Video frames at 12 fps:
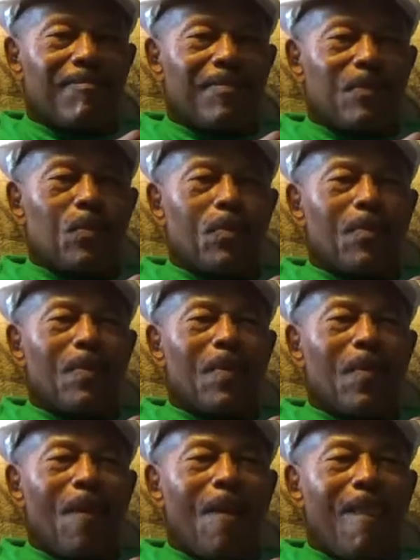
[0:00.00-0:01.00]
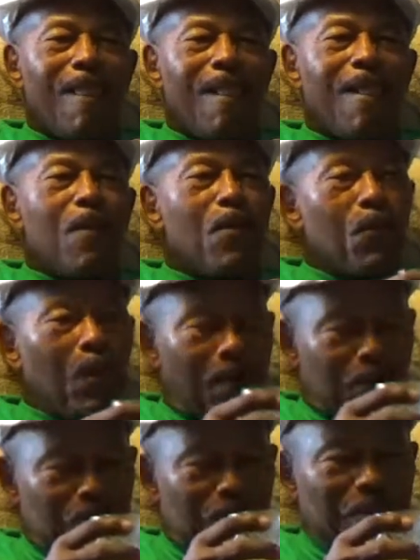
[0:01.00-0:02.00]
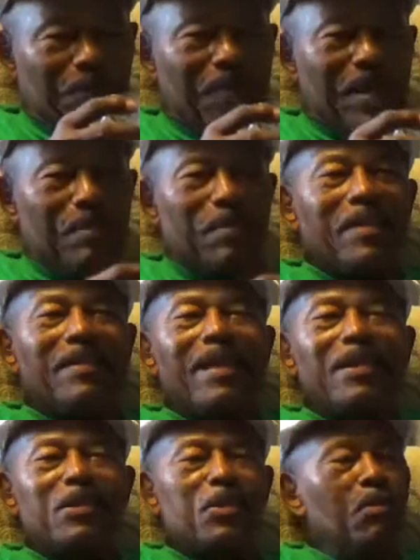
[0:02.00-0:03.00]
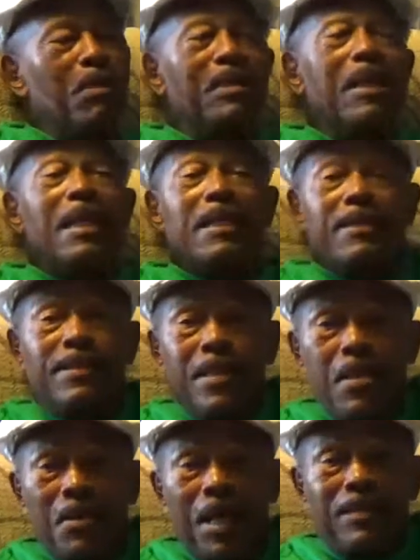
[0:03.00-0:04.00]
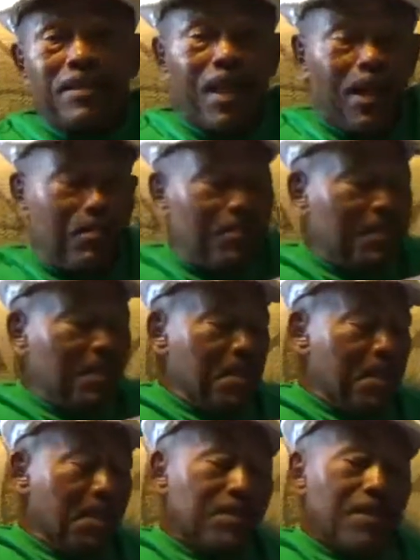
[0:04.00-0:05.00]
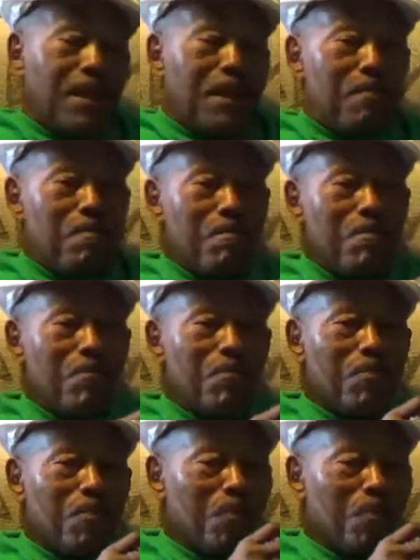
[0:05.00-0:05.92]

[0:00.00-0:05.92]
Welcome to the family. Welcome to the family. Thank you so much. See you next time. See you, See next, you next time. time. All